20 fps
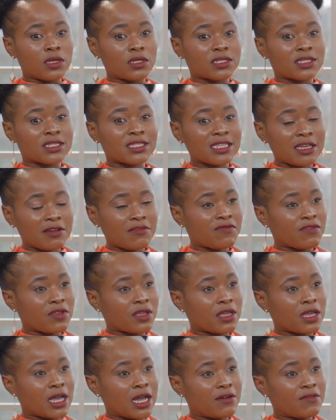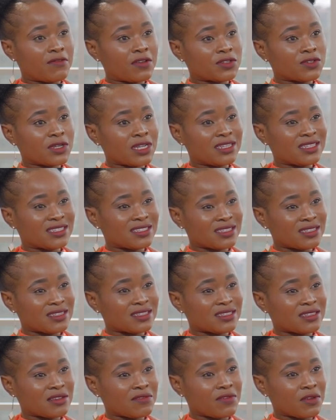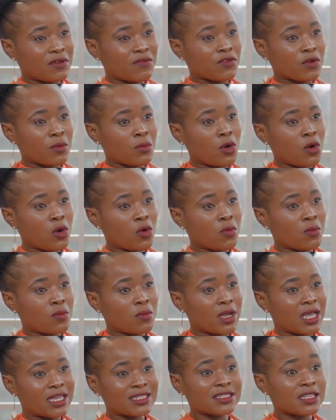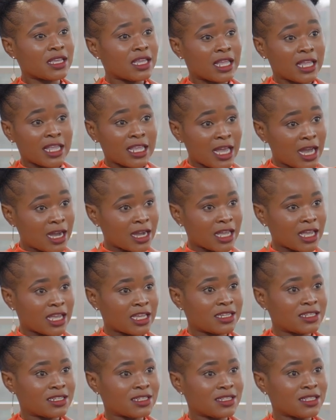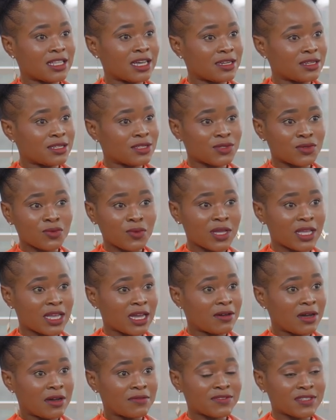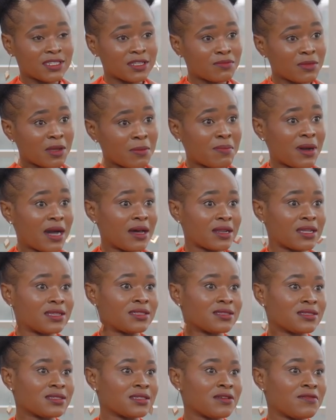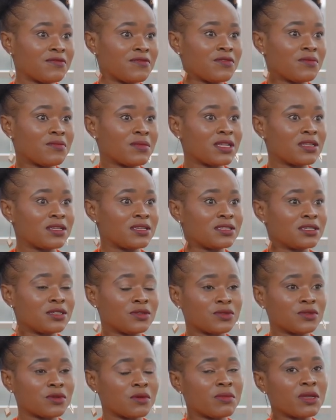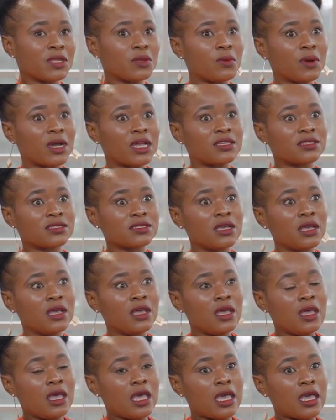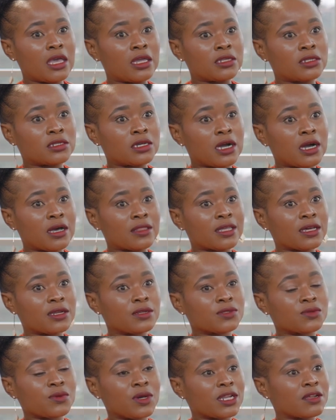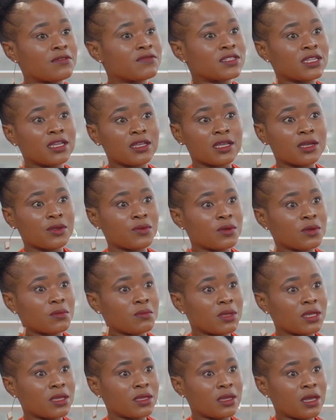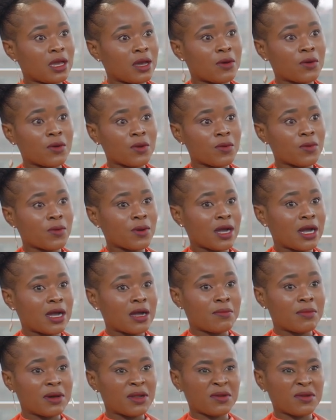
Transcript: Serving, I've actually seen serving from home. As a young age, that is where I've seen my parents serve humanity in so many ways. And uh, that is what I've taken with me uh, growing up.